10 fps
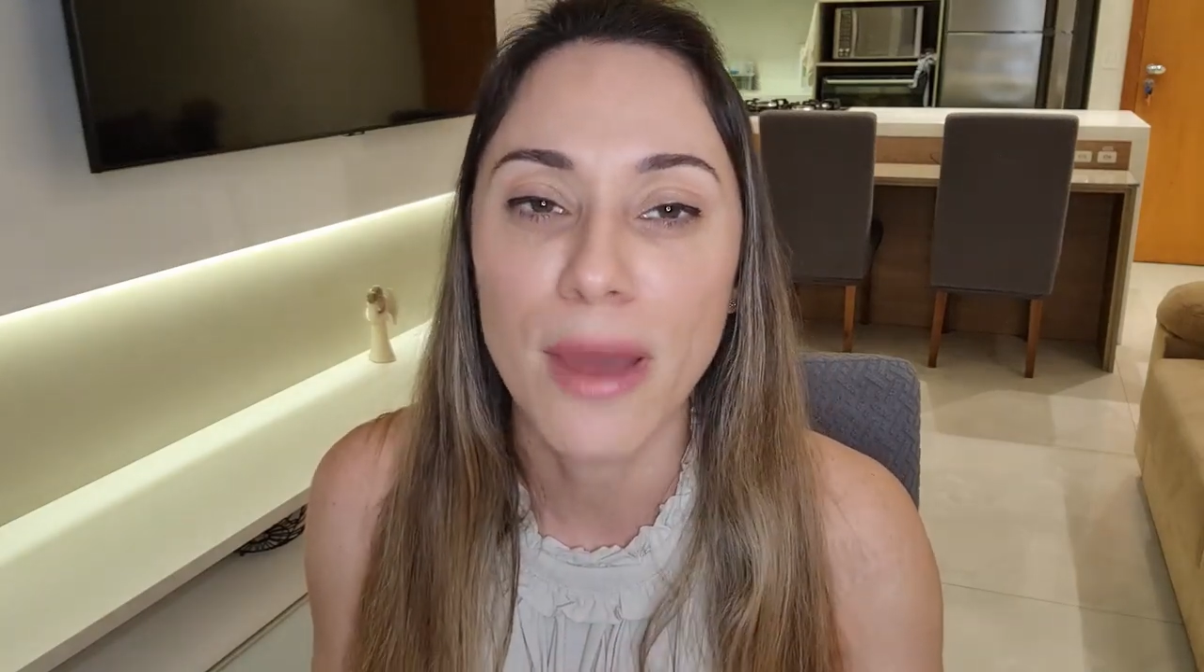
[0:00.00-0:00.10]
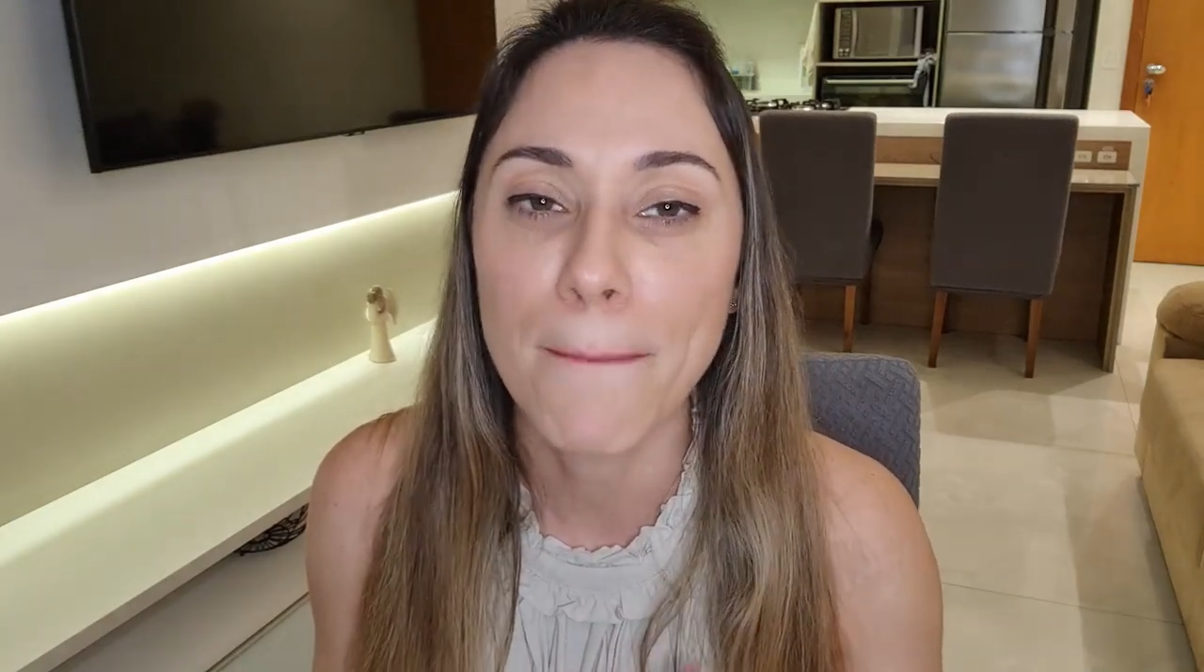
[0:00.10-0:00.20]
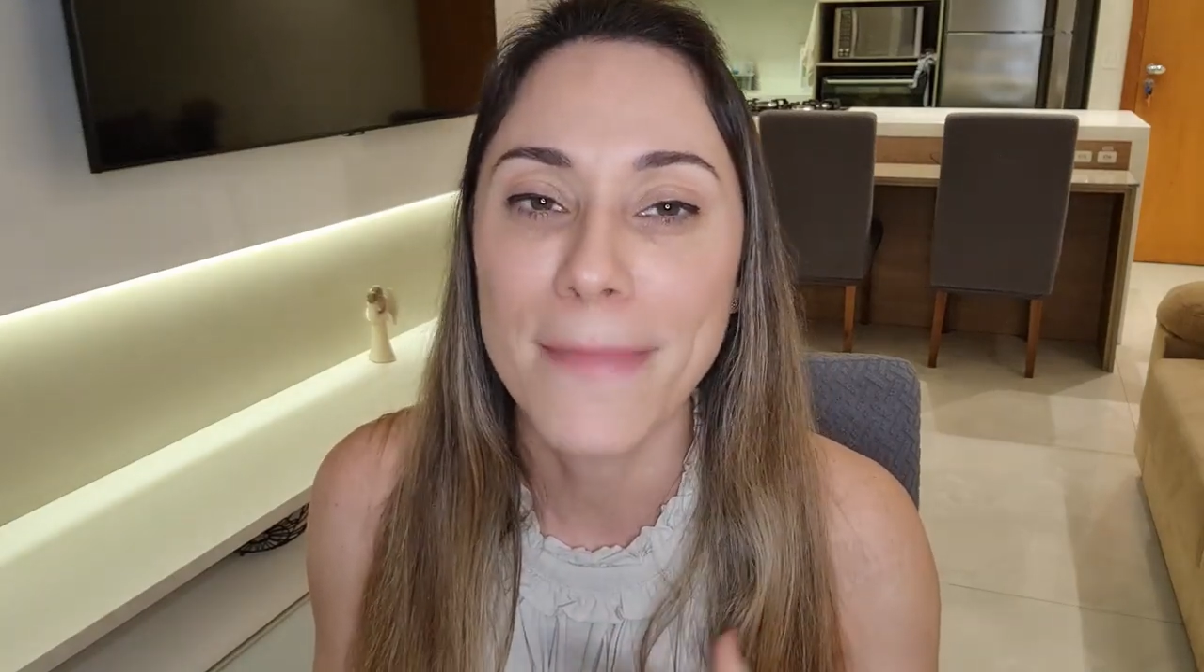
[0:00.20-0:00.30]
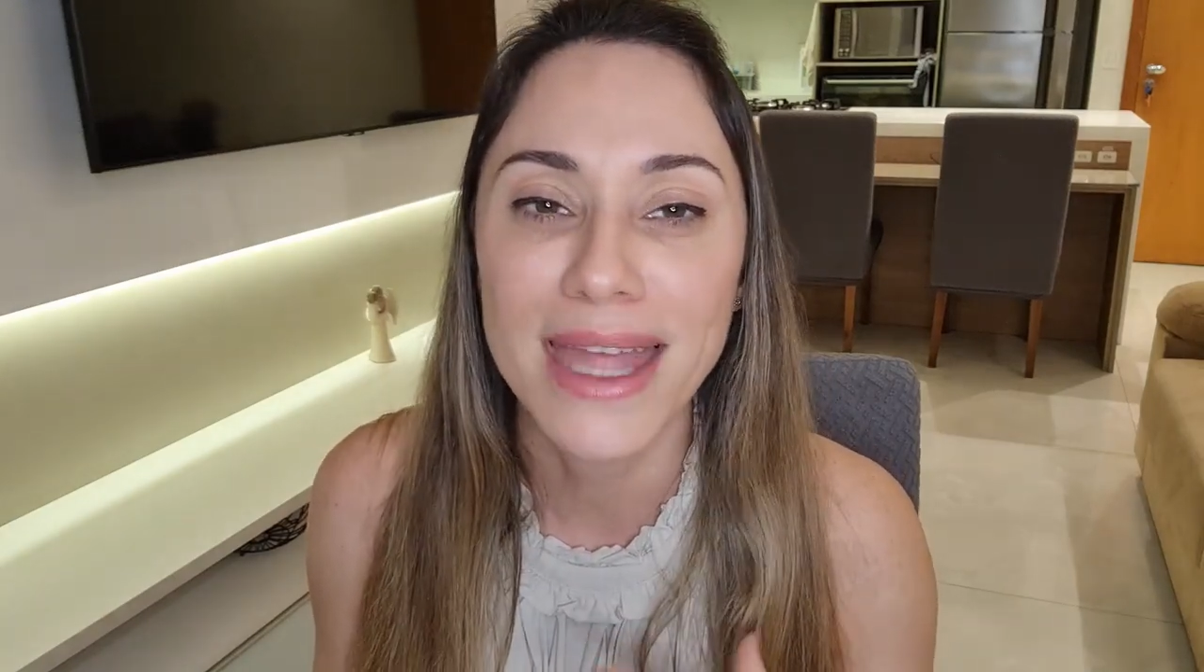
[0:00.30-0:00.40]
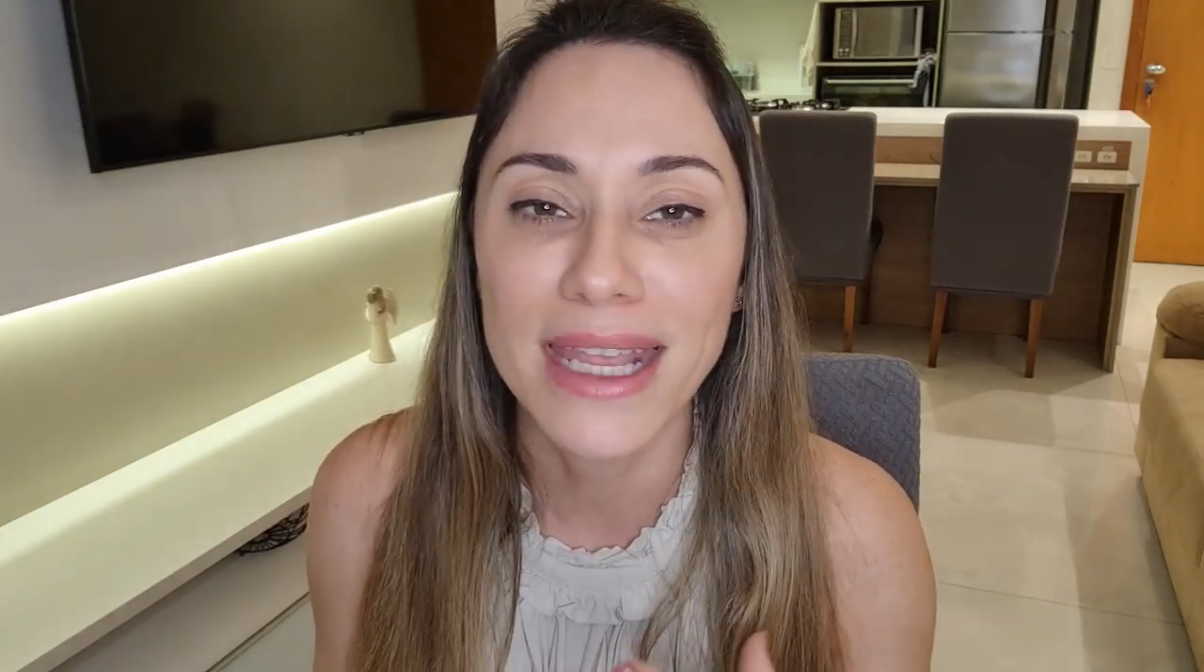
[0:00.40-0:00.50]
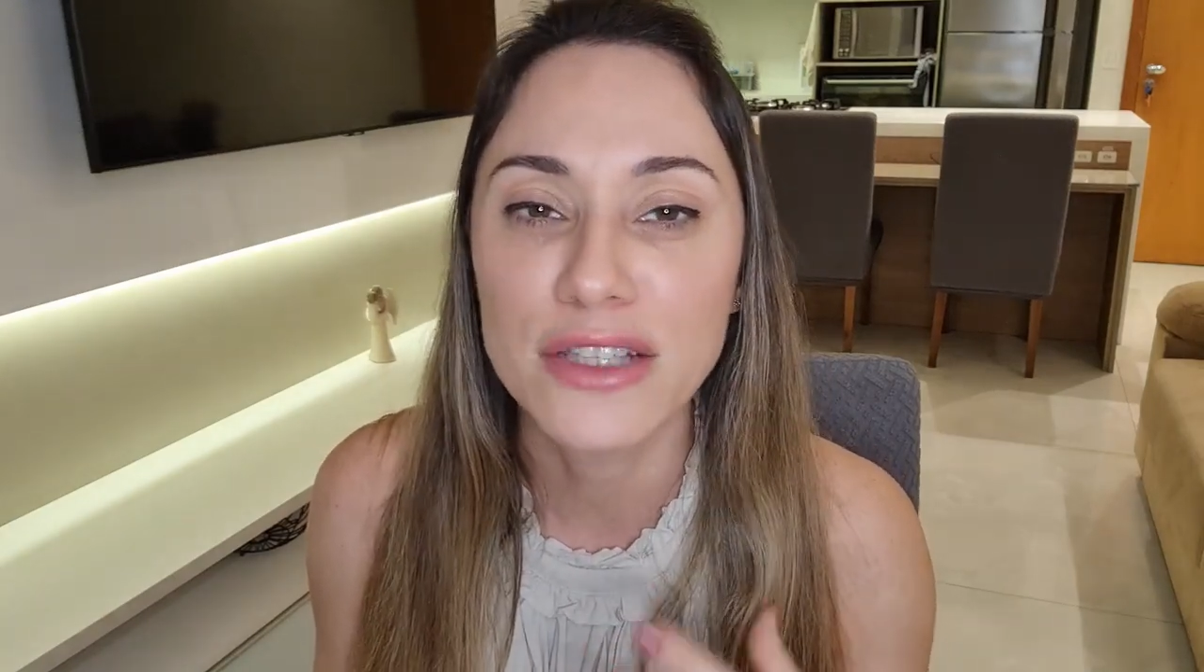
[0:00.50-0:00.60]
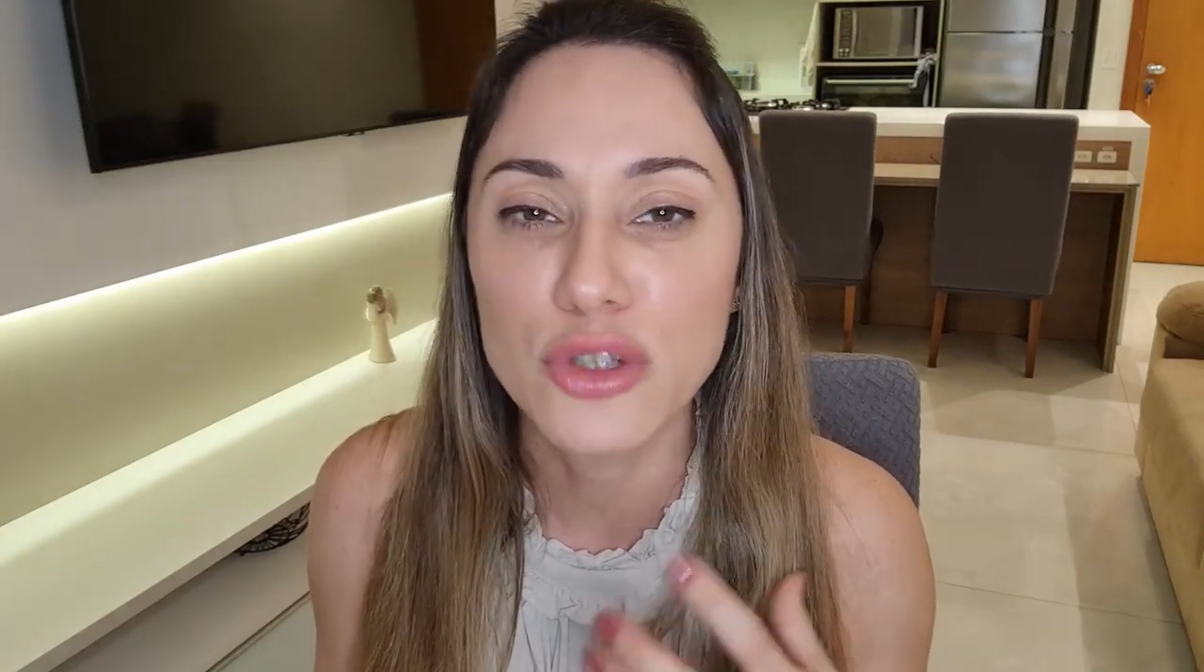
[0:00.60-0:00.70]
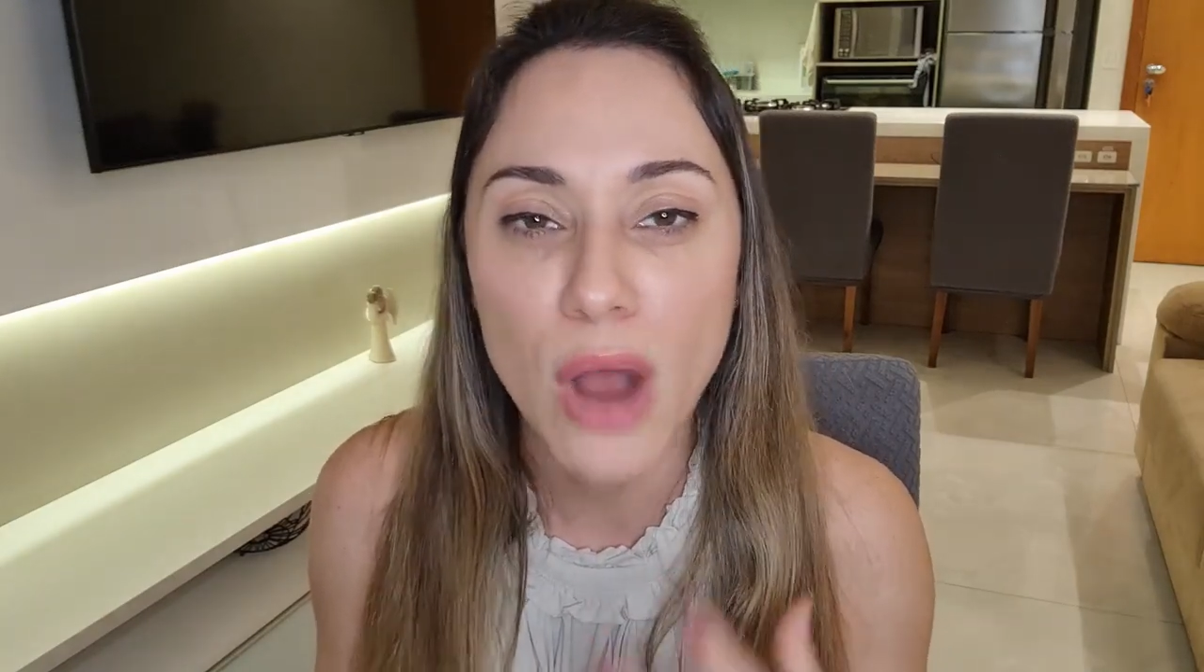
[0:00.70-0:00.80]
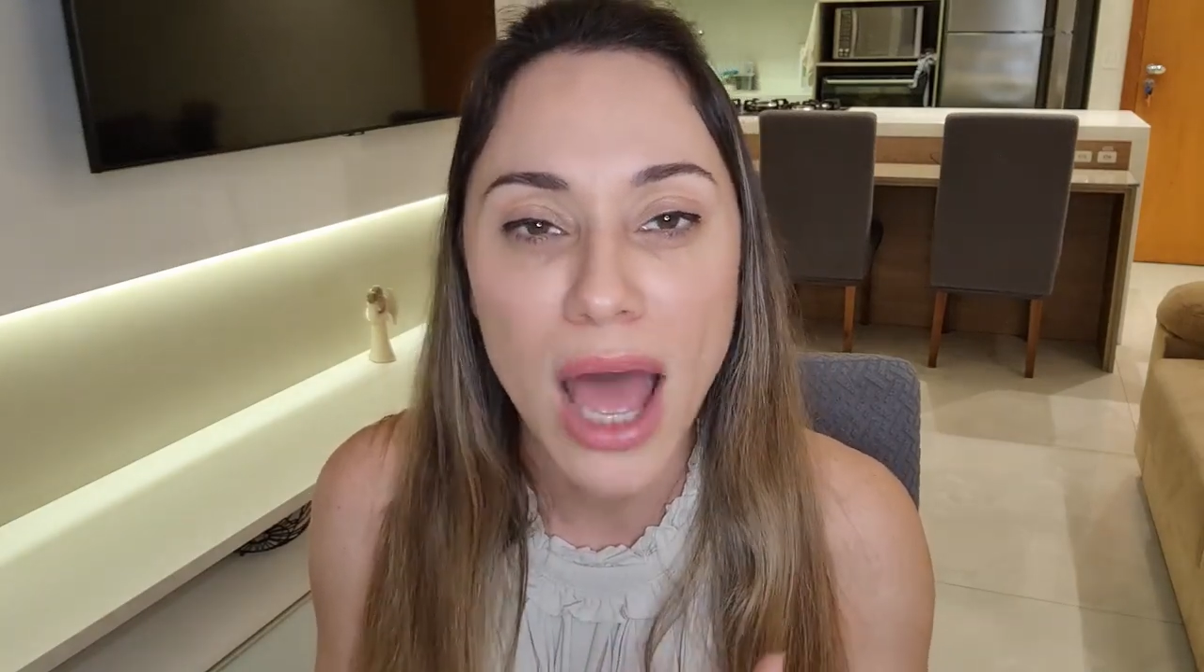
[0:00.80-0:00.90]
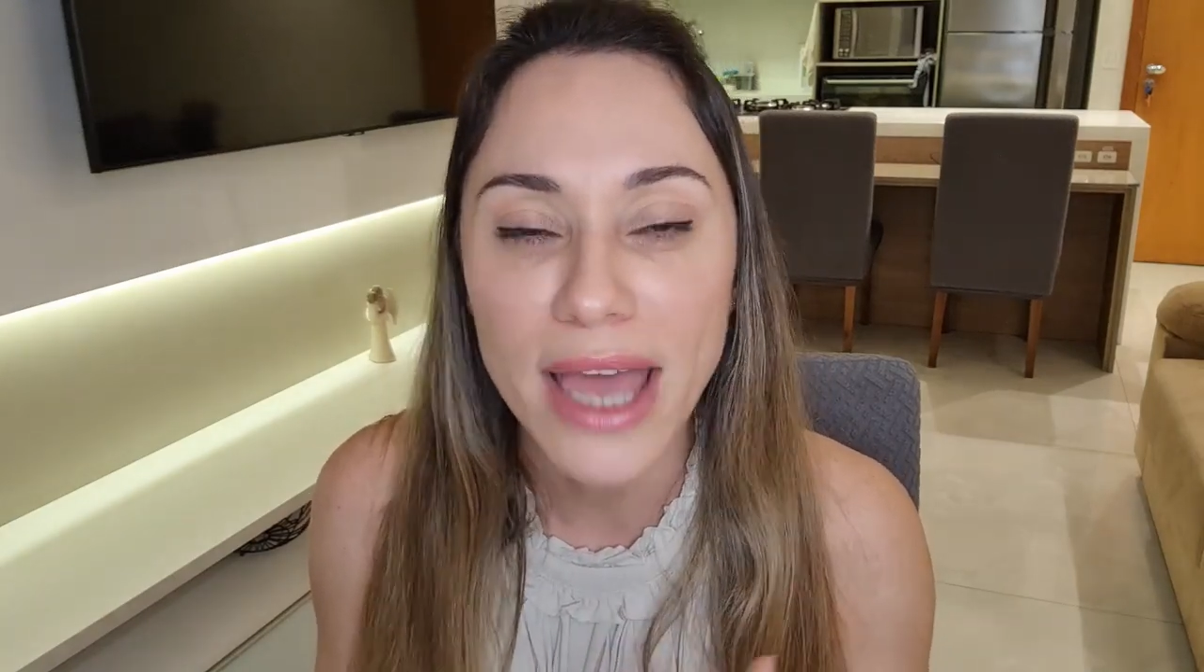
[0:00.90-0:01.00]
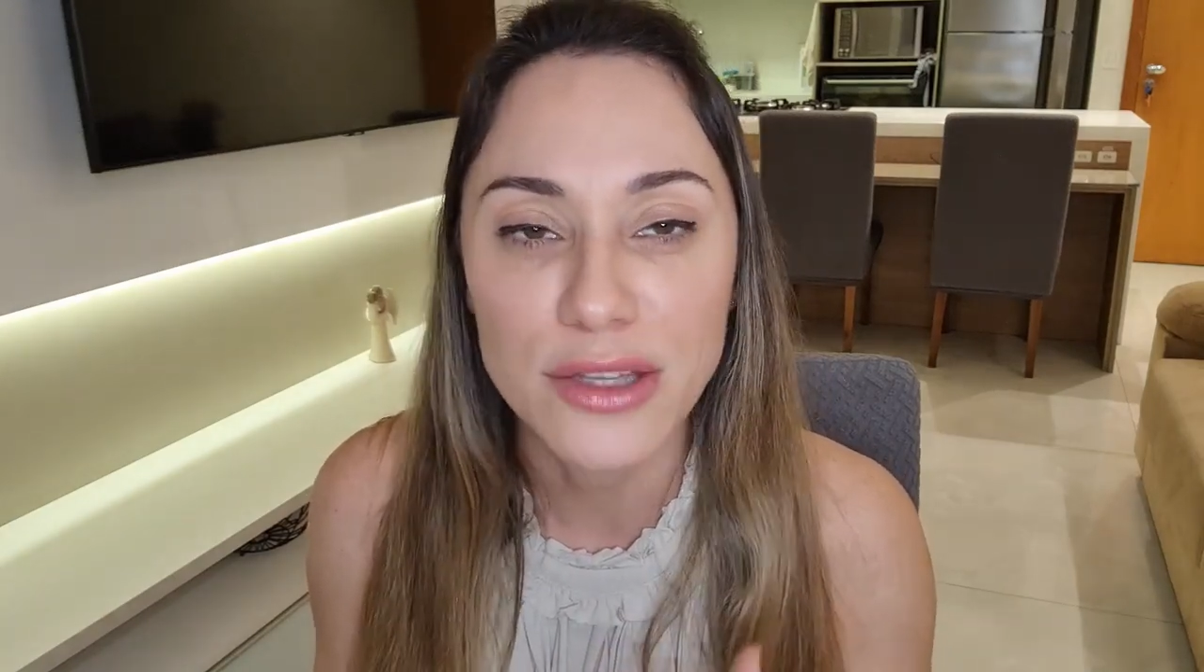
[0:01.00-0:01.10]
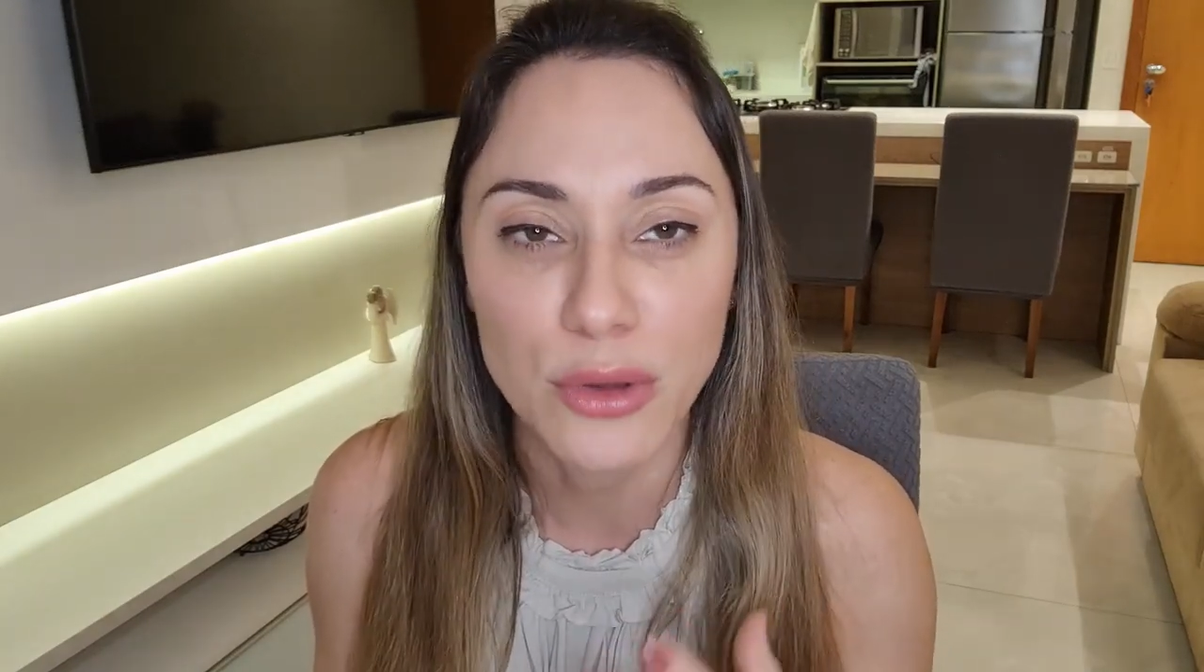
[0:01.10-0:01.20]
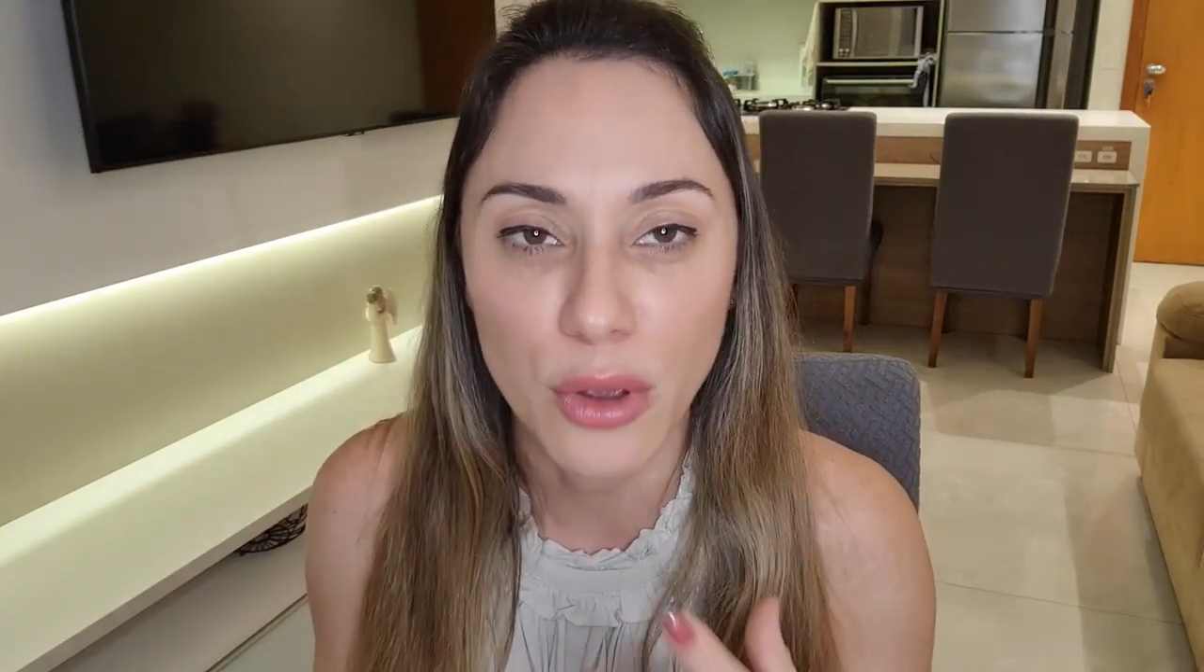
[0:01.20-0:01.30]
that many tried